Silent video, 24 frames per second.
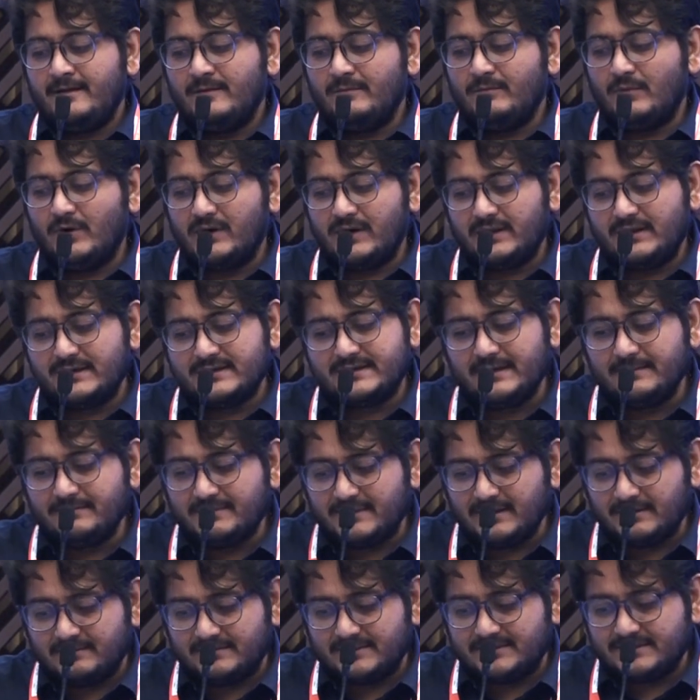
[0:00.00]
What are the
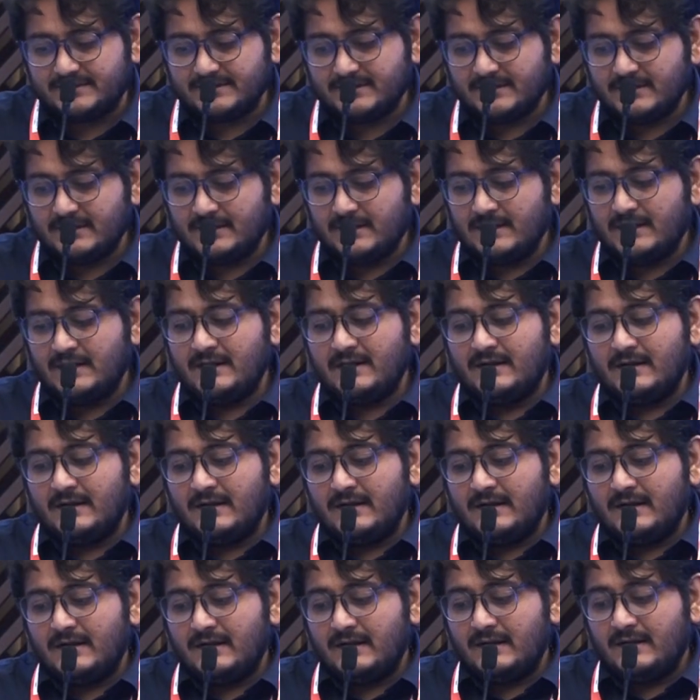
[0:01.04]
symptoms?
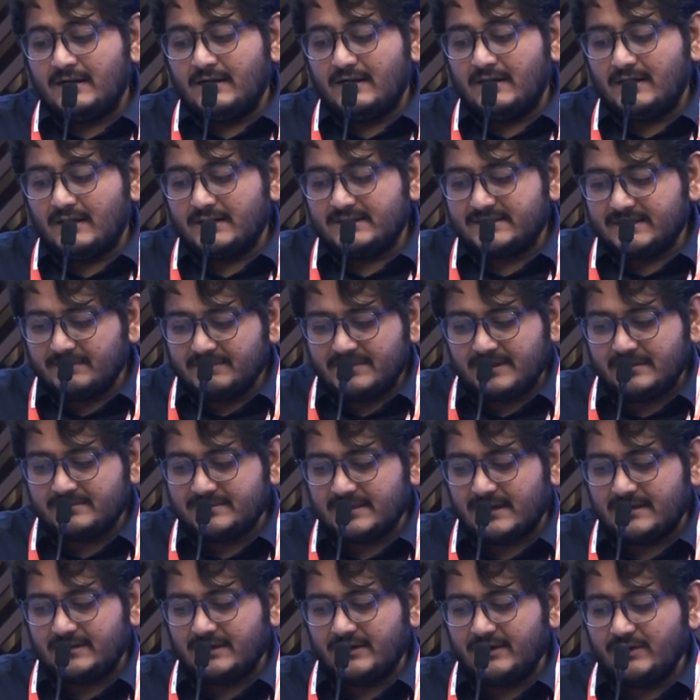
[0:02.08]

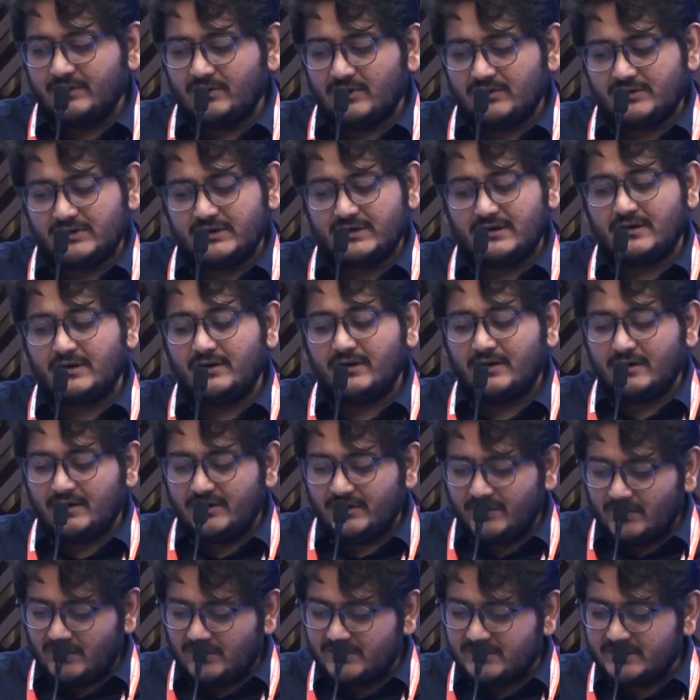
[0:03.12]
Symptoms are the
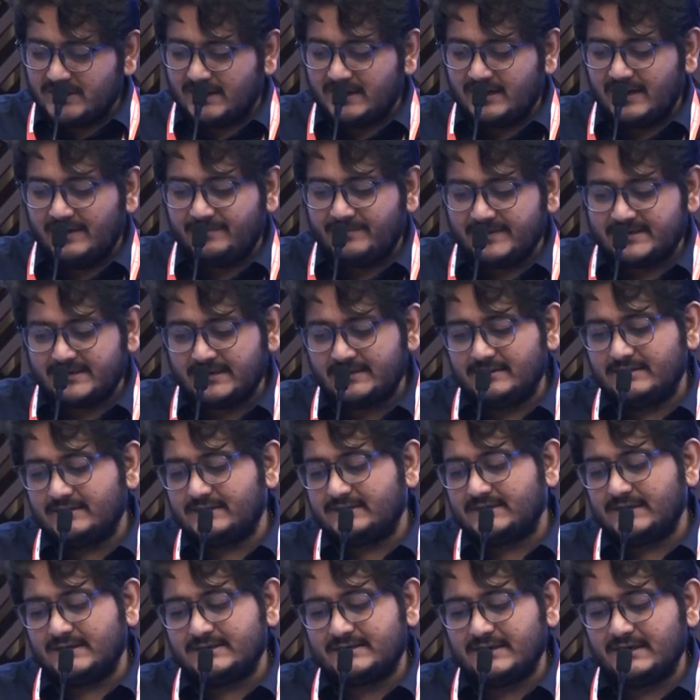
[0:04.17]
neurological
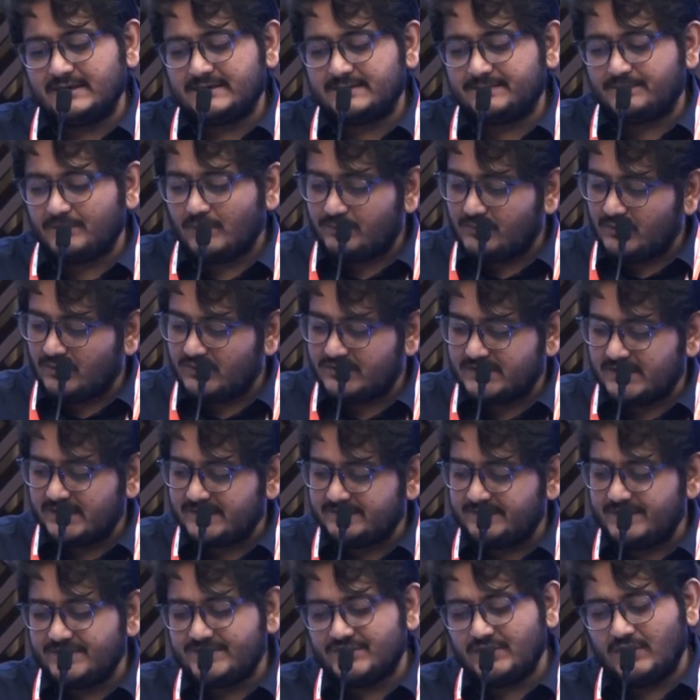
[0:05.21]
deficit such as
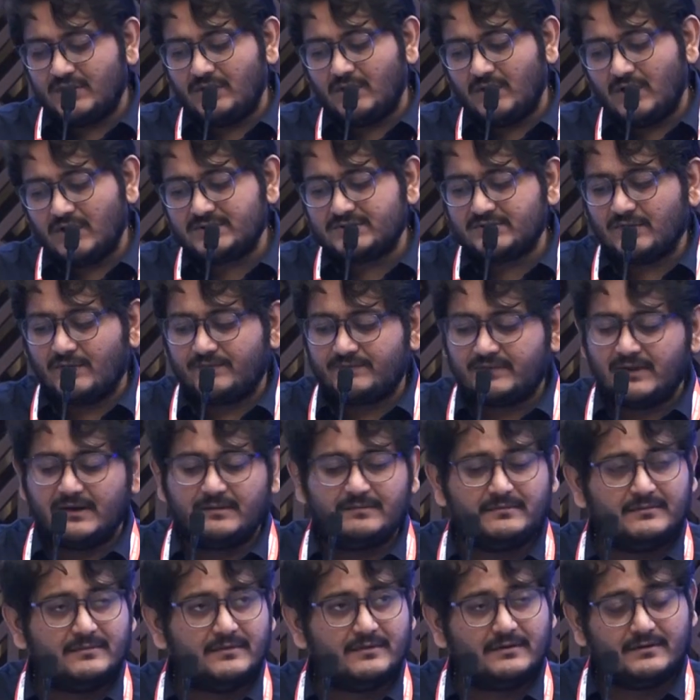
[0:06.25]
proptosis, visual loss,
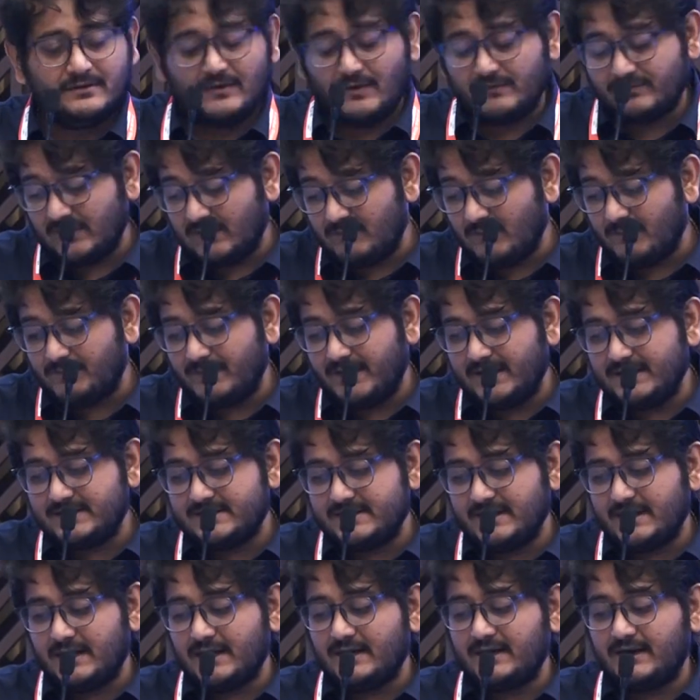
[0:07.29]

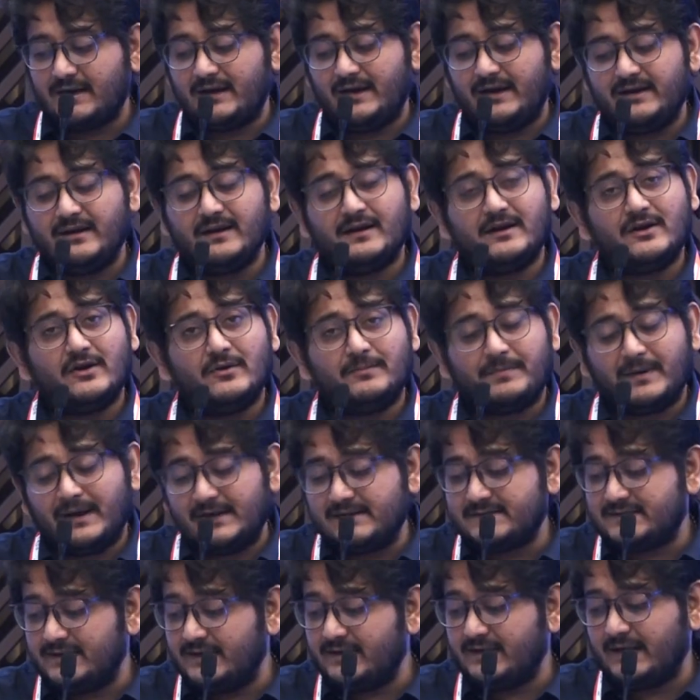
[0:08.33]
ophthalmoplegia, cranial nerve
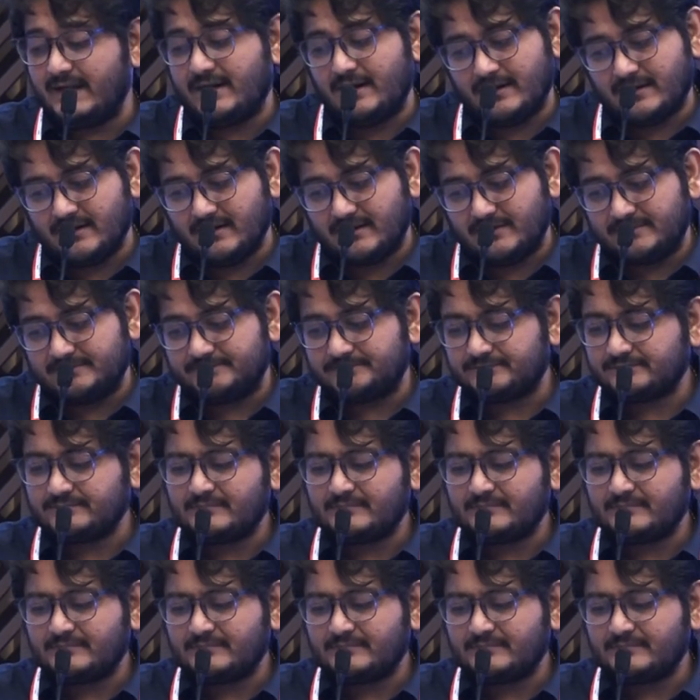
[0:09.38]
palsy can occur.